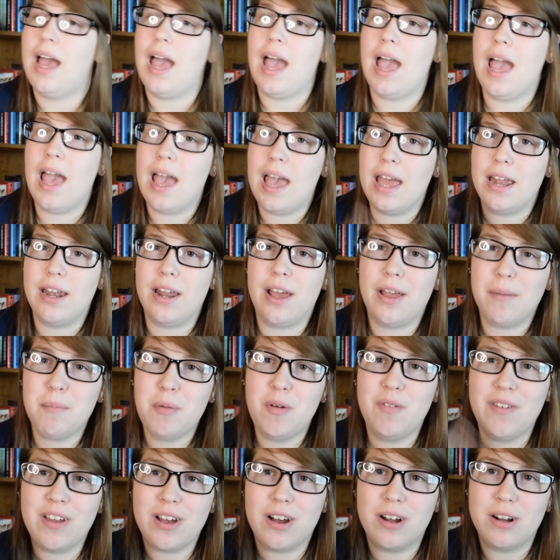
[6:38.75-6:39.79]
And
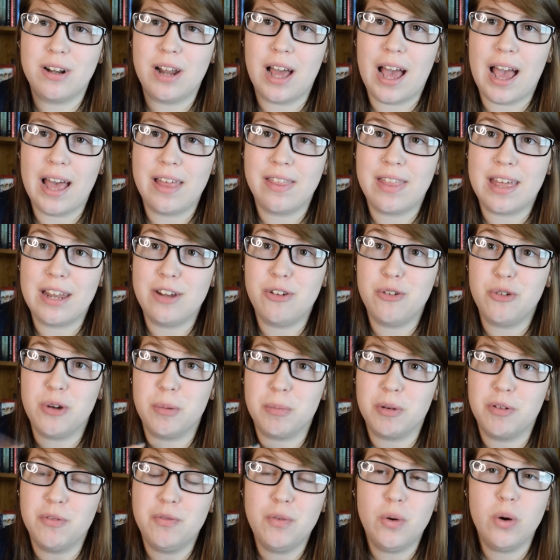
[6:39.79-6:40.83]
moving on then to
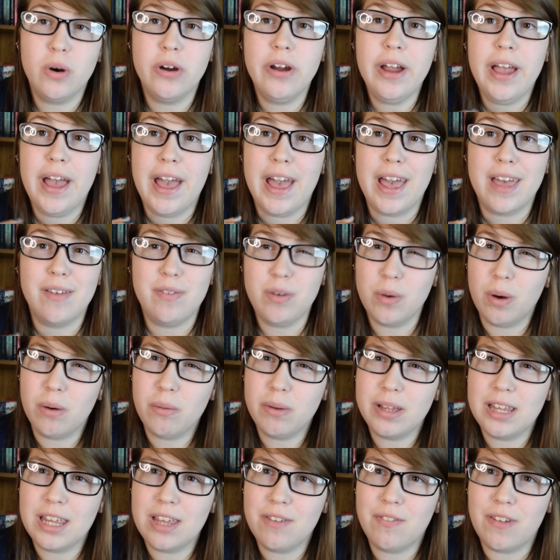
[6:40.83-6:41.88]
number 4, if you aren't
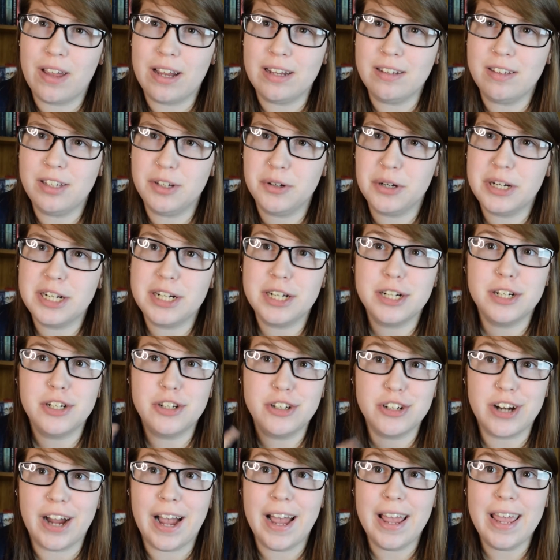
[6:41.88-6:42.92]
really a fantasy reader,
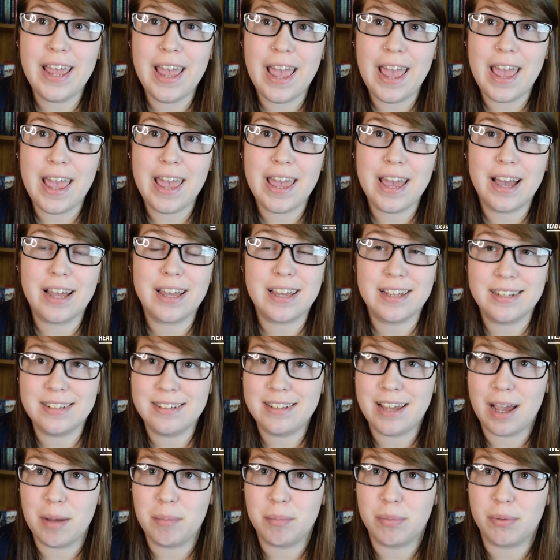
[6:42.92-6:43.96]
try a
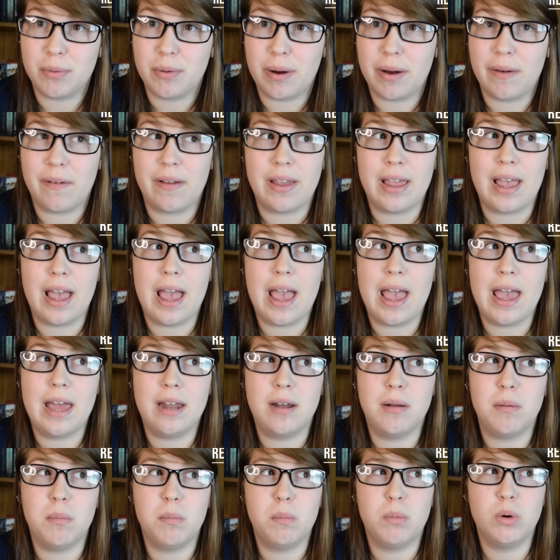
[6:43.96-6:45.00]
contemporary,
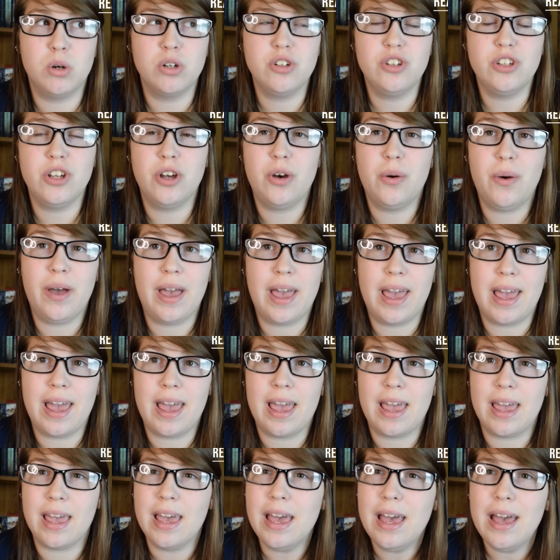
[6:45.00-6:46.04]
and more so
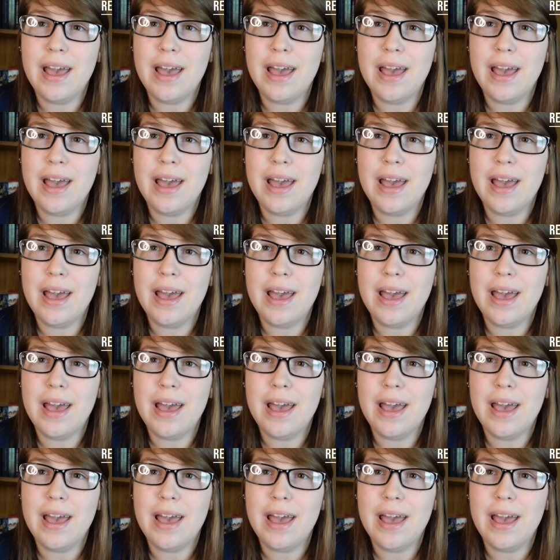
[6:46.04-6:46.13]
a